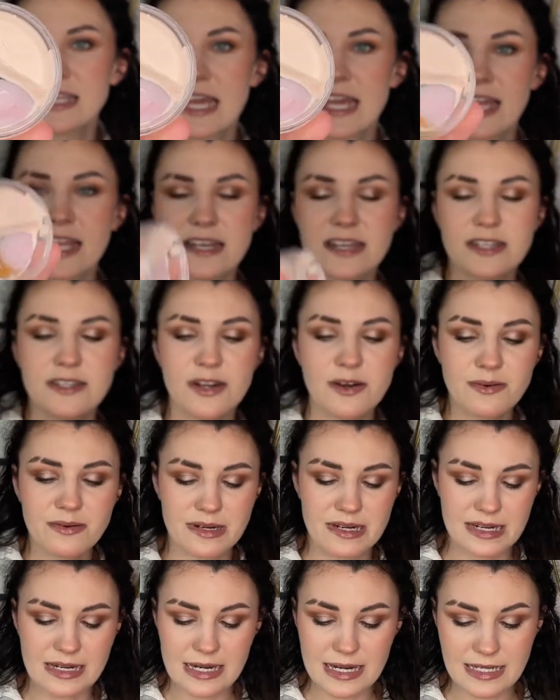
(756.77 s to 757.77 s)
and you
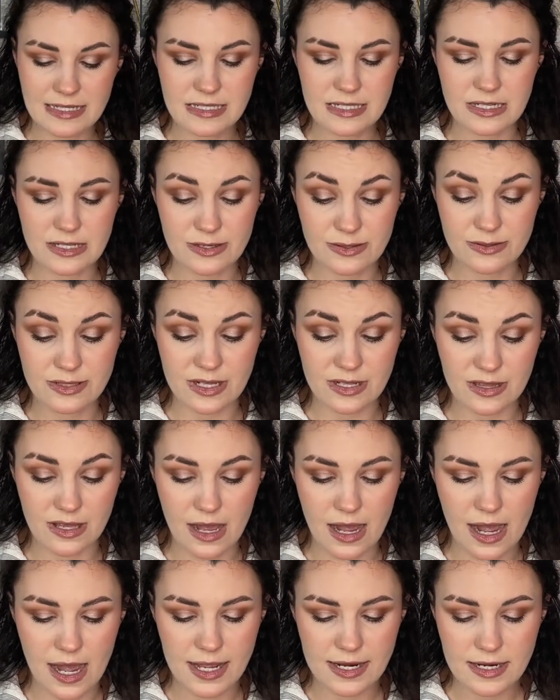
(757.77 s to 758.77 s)
don't need to use a
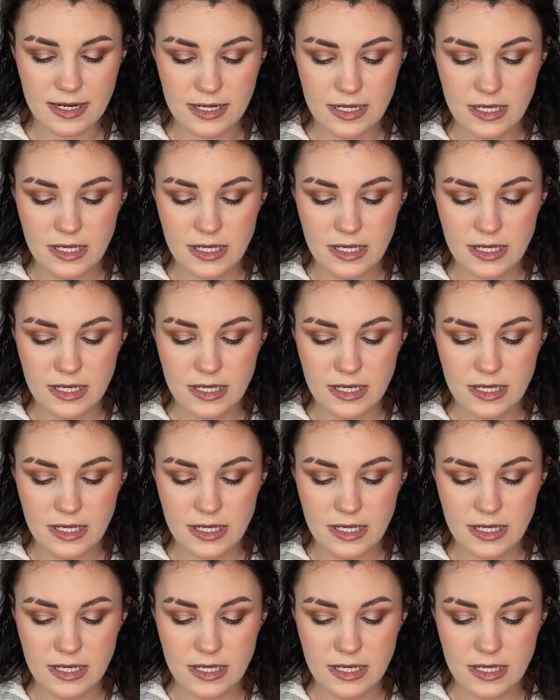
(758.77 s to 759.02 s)
lot.